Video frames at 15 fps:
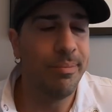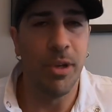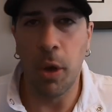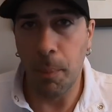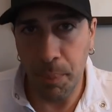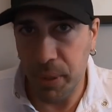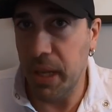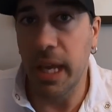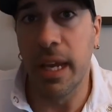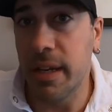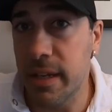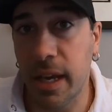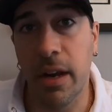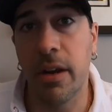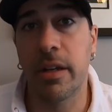you know,
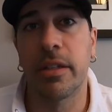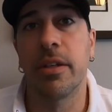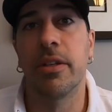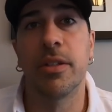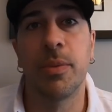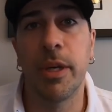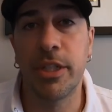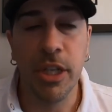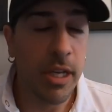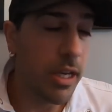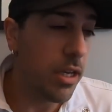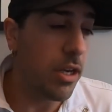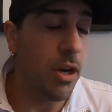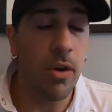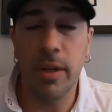plain characters, which,
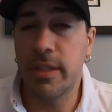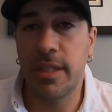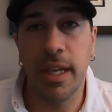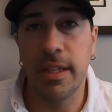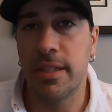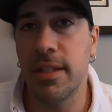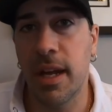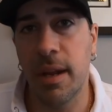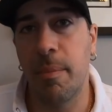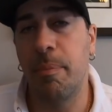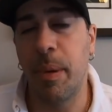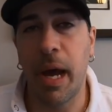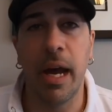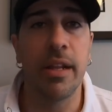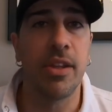you know, it's not
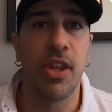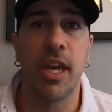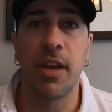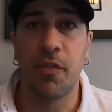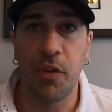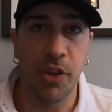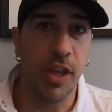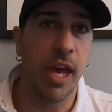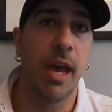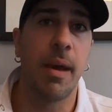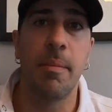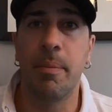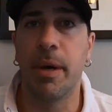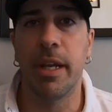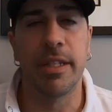a bad thing for
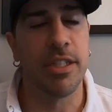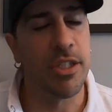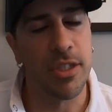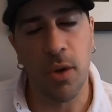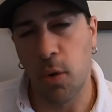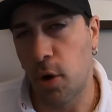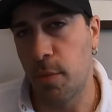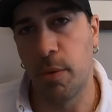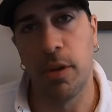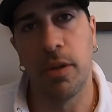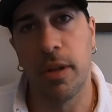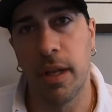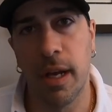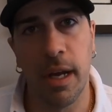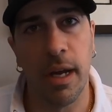them, but it's just
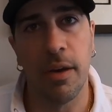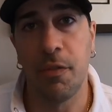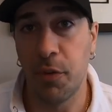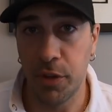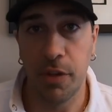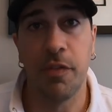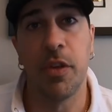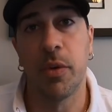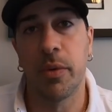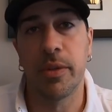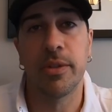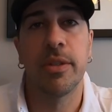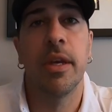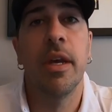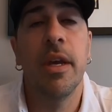horrible for the
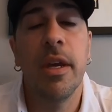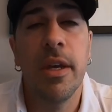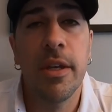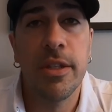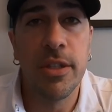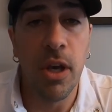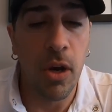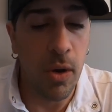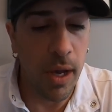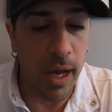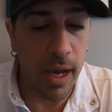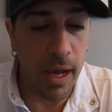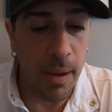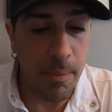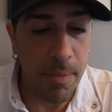viewers. So
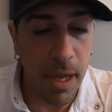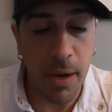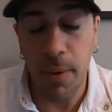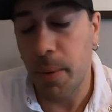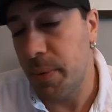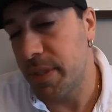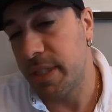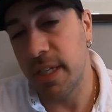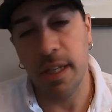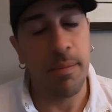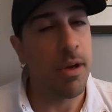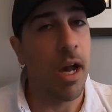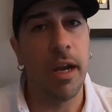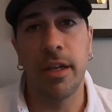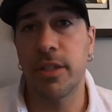anyway, we see them
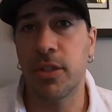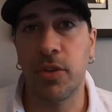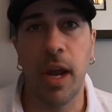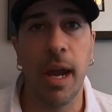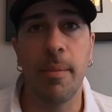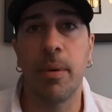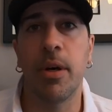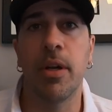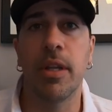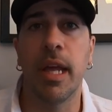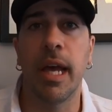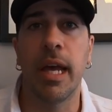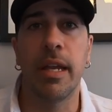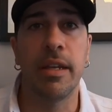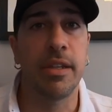kind of scramble
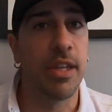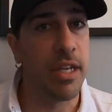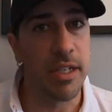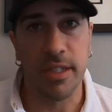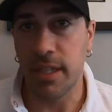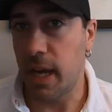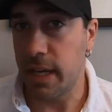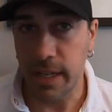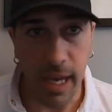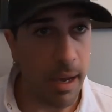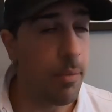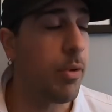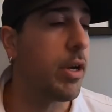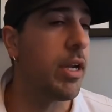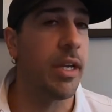and they decide,
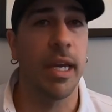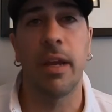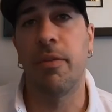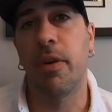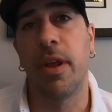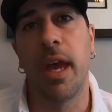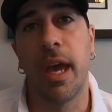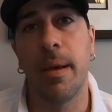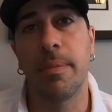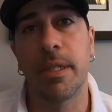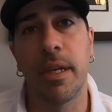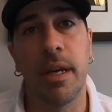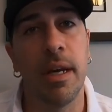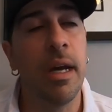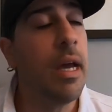yeah, we're going to get rid of
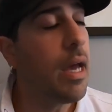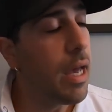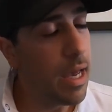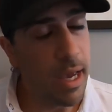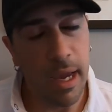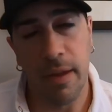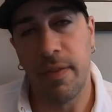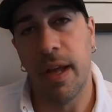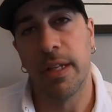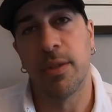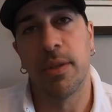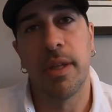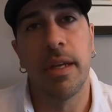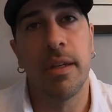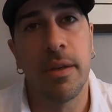Hamza. And that's
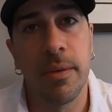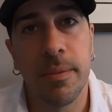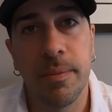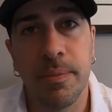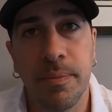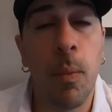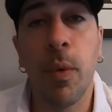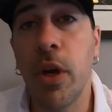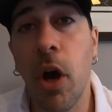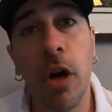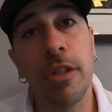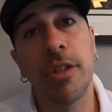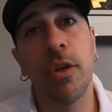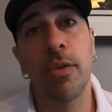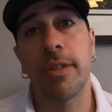what they do. We
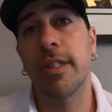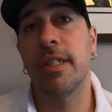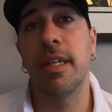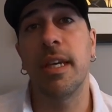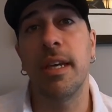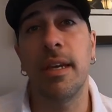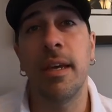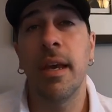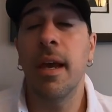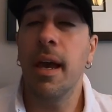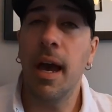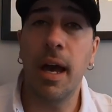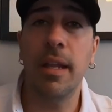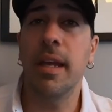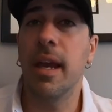also see
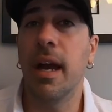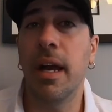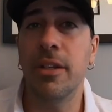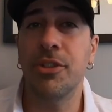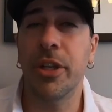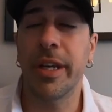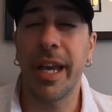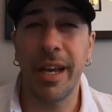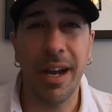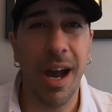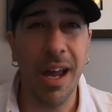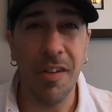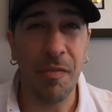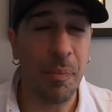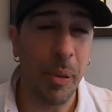Alejandra get
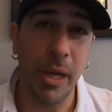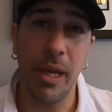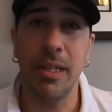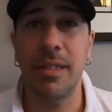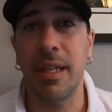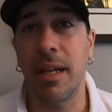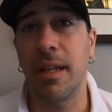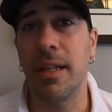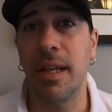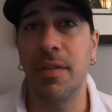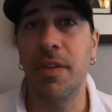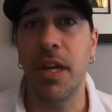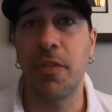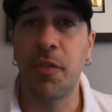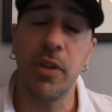kind of pissed at
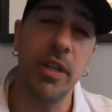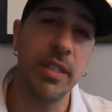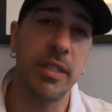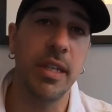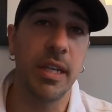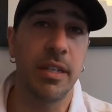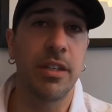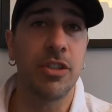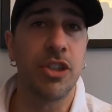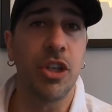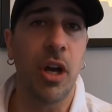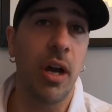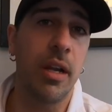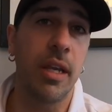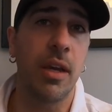Olivia for listening to
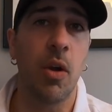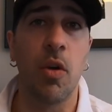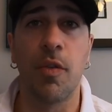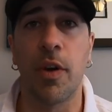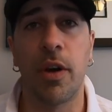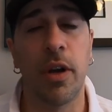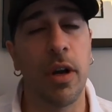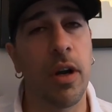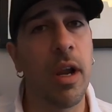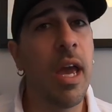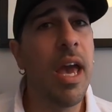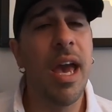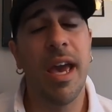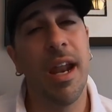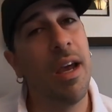Johnny over her.
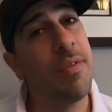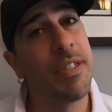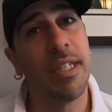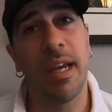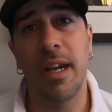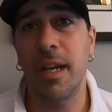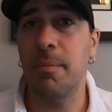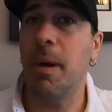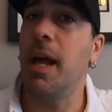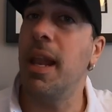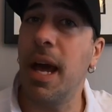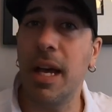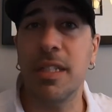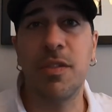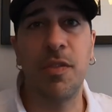And I've said it in my
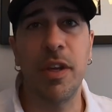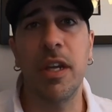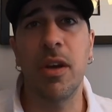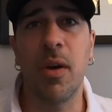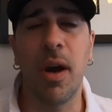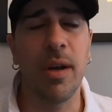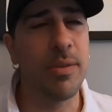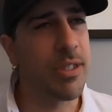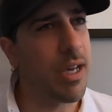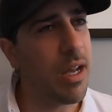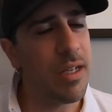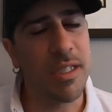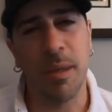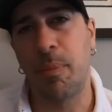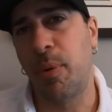last video, I was
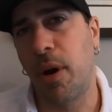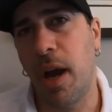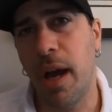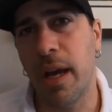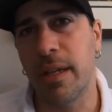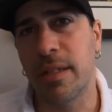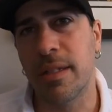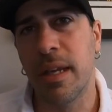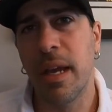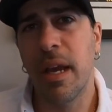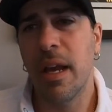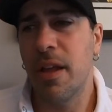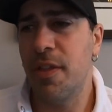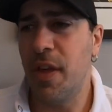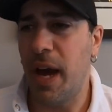kind of surprised
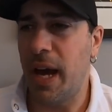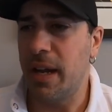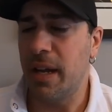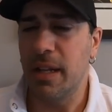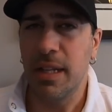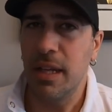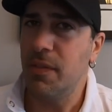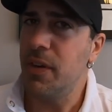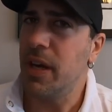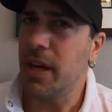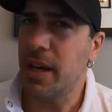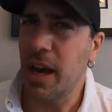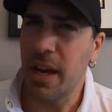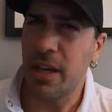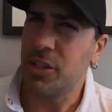that Olivia
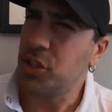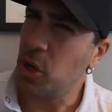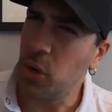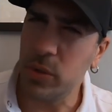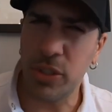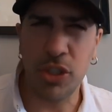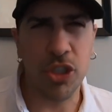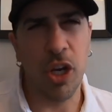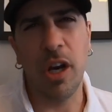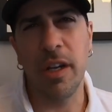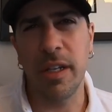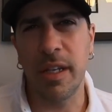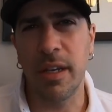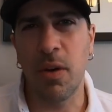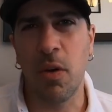kind of chose
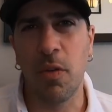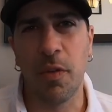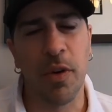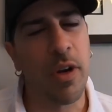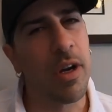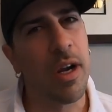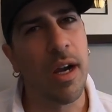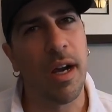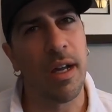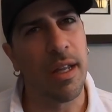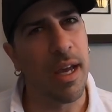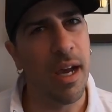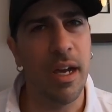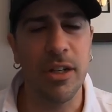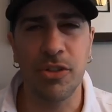Johnny over
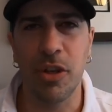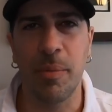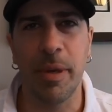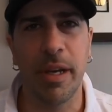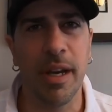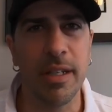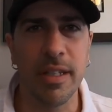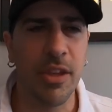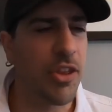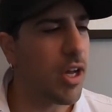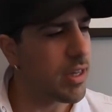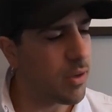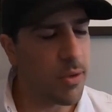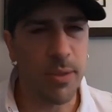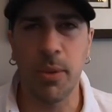Alejandra, because I
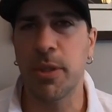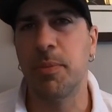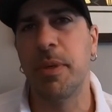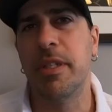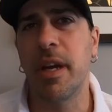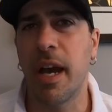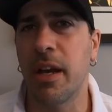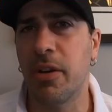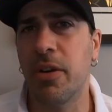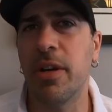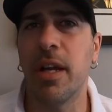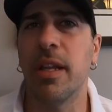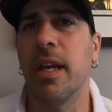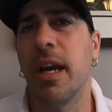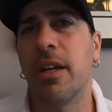thought they were supposed to be tight. Her and
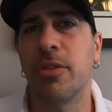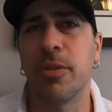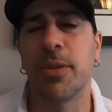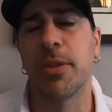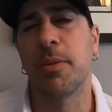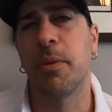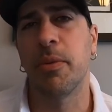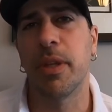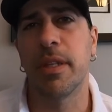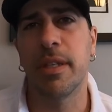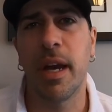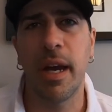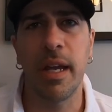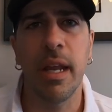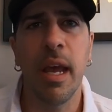Alejandra were supposed to be really
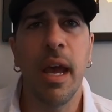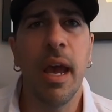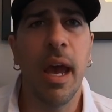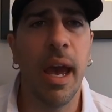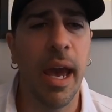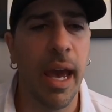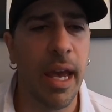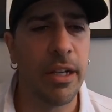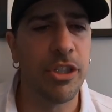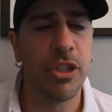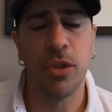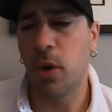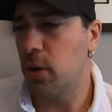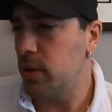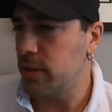tight. And she
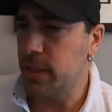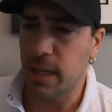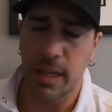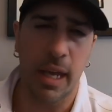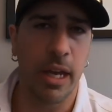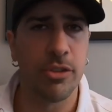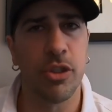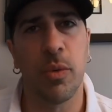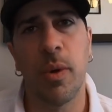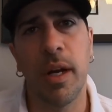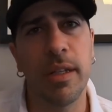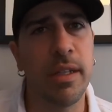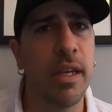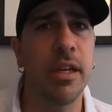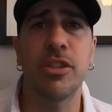told Alejandra
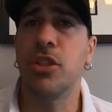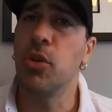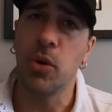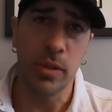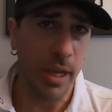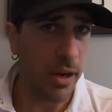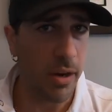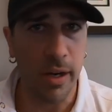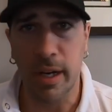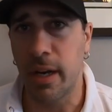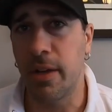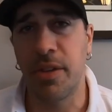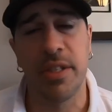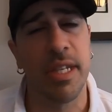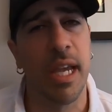one thing, she told
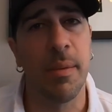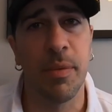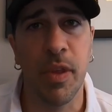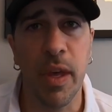Erica the same